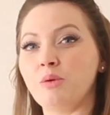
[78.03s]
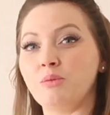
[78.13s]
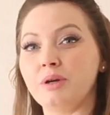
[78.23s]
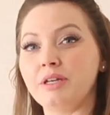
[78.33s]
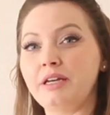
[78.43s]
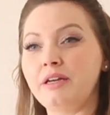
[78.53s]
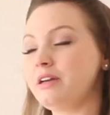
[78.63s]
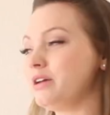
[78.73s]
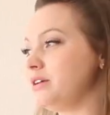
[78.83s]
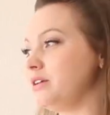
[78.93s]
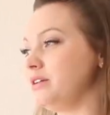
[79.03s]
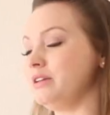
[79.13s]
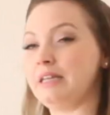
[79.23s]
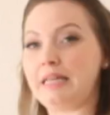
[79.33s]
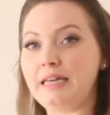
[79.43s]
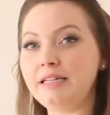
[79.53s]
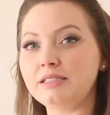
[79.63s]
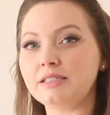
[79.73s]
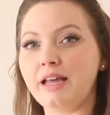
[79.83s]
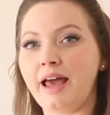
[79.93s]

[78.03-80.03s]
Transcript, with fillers: were really neat,